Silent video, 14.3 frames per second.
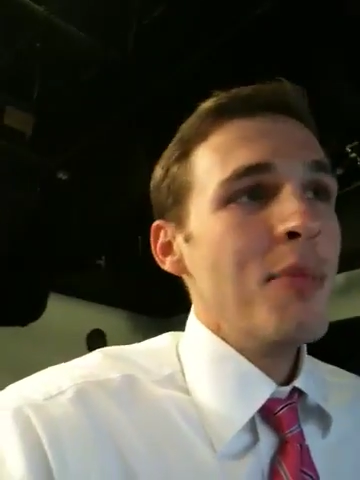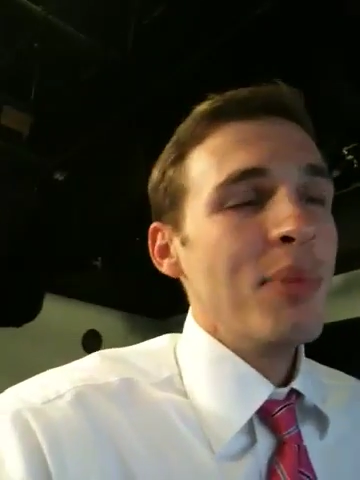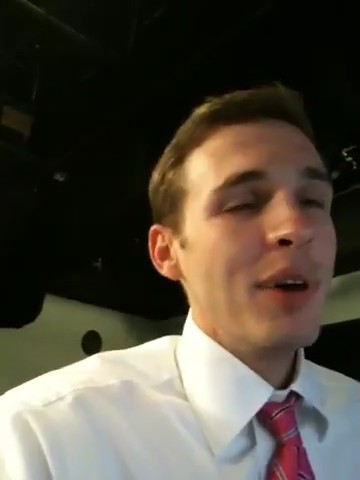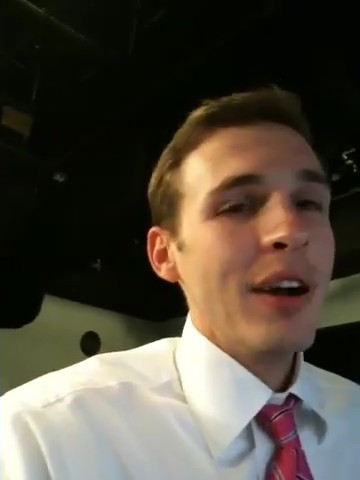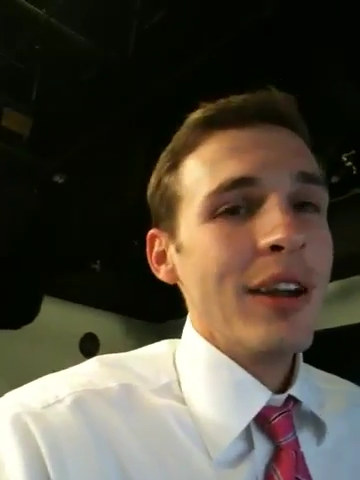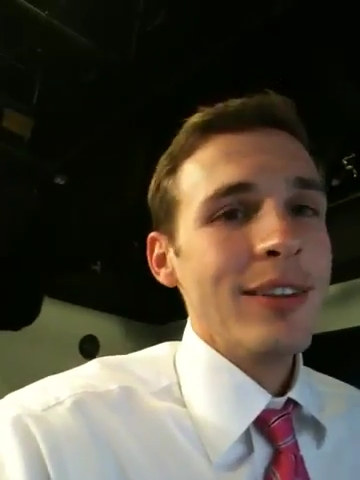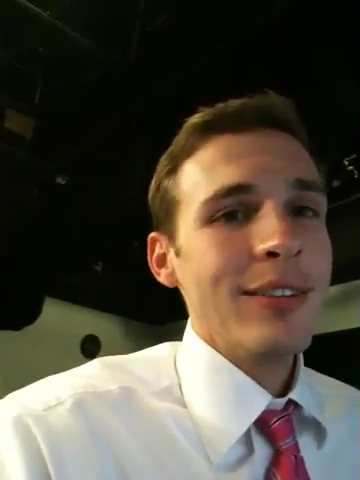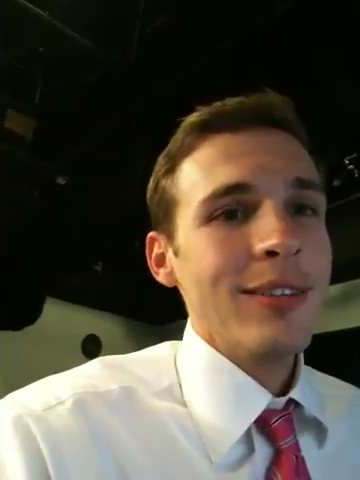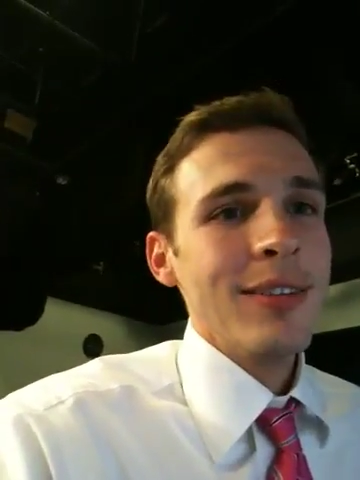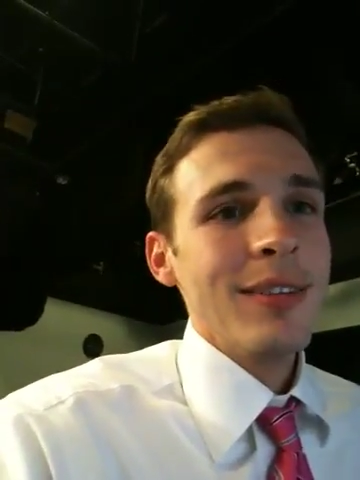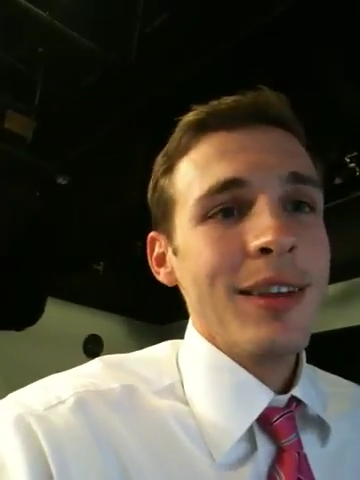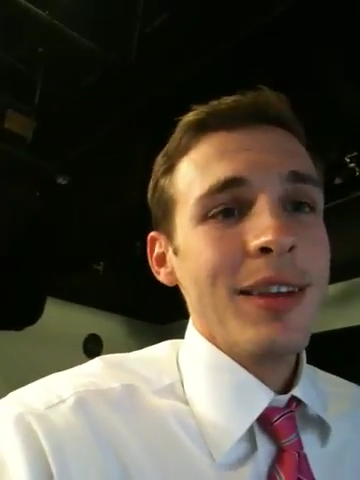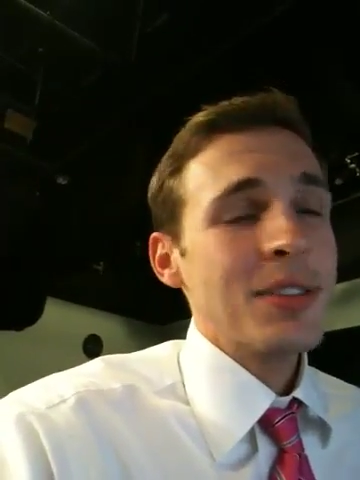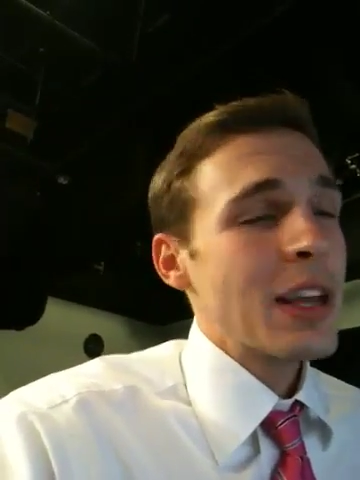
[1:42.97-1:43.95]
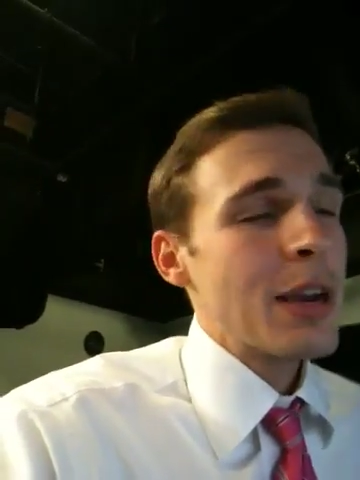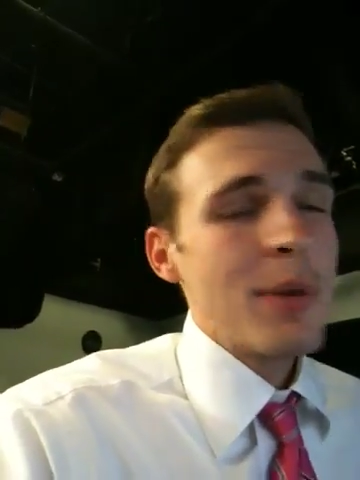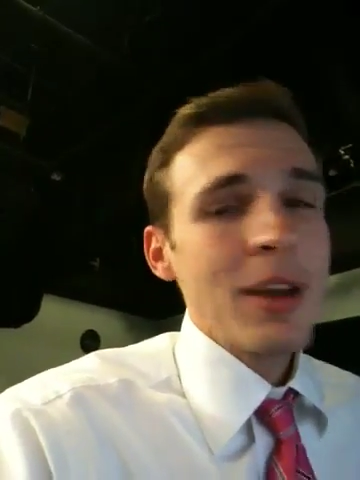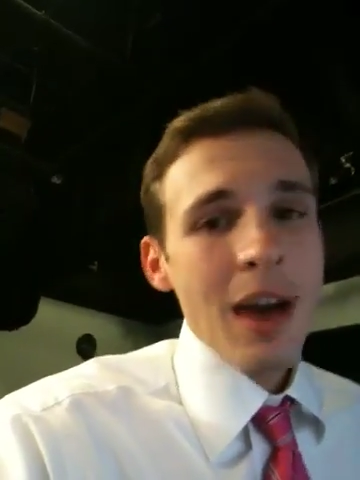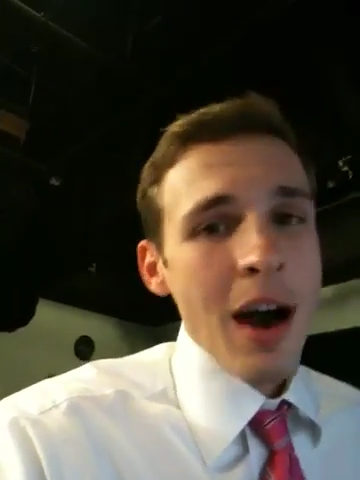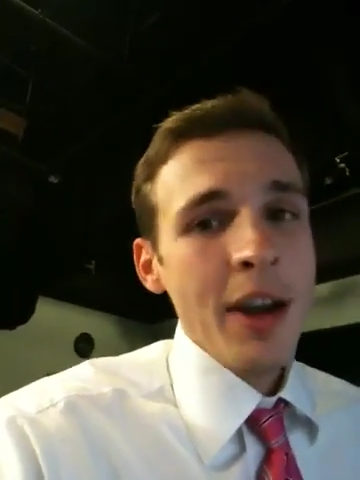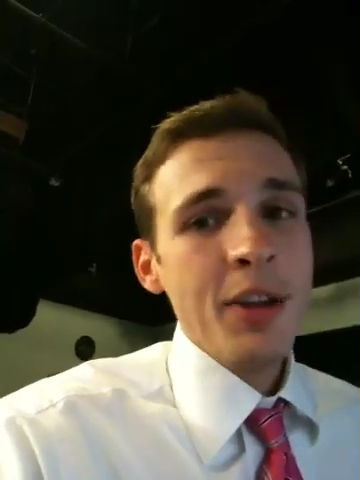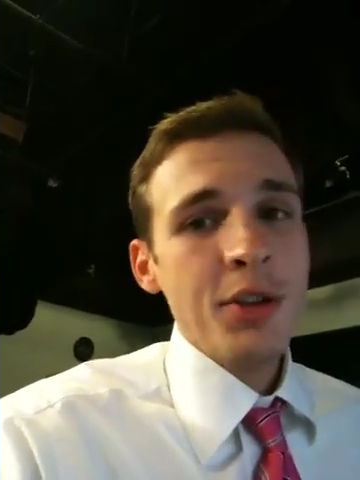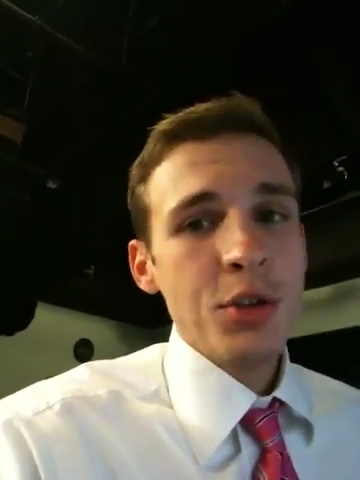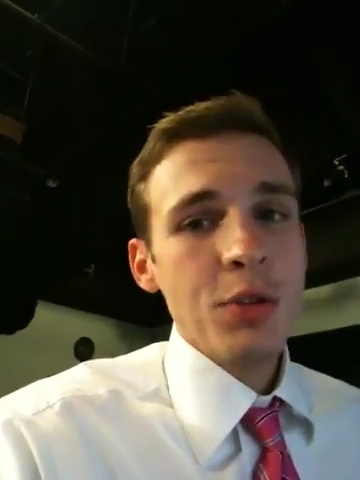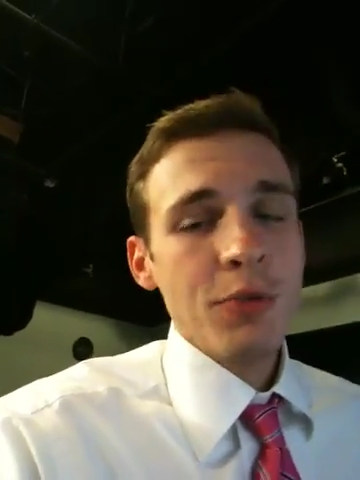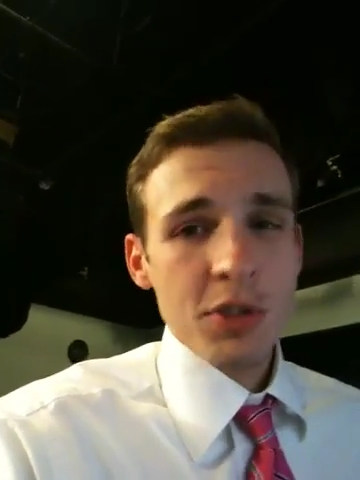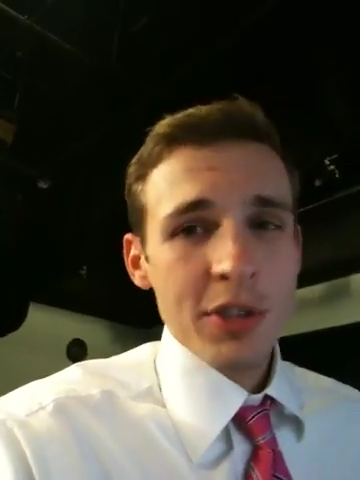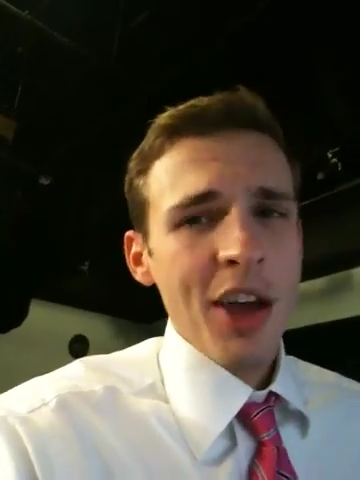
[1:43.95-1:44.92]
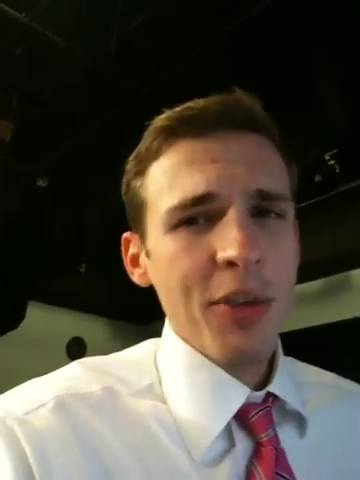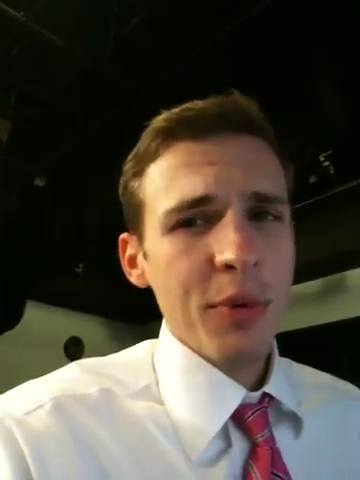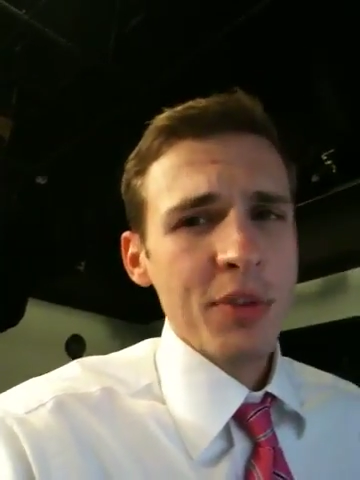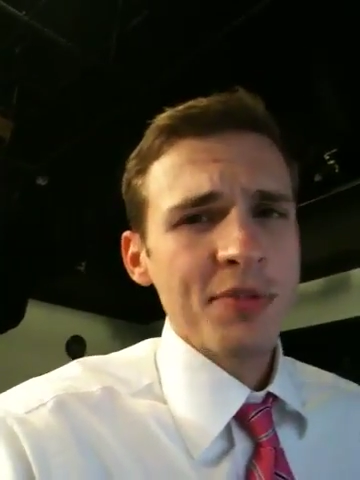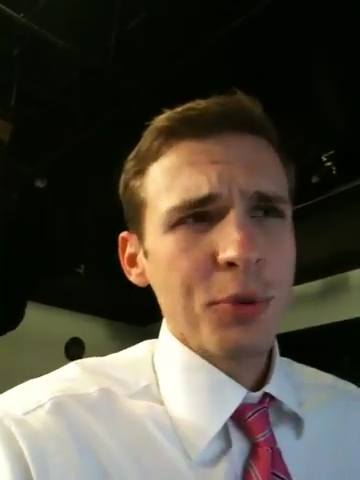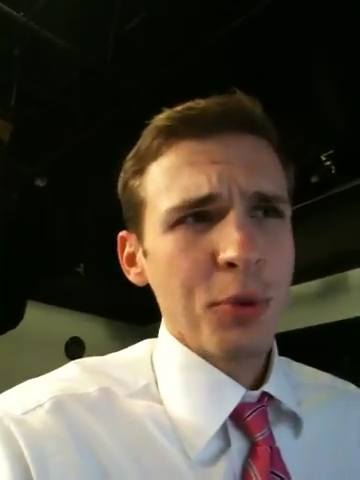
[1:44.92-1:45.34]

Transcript: but it's going to be a non-issue for southwest